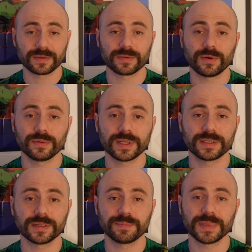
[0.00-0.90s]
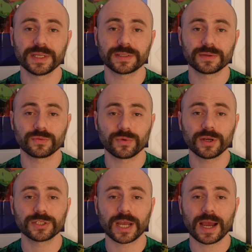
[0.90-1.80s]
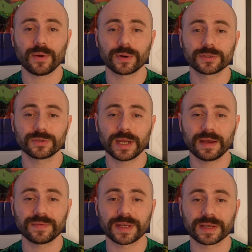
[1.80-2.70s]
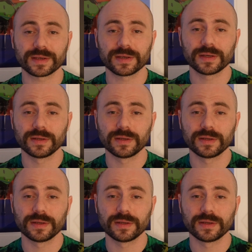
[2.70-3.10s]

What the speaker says: only to meet rush hour traffic.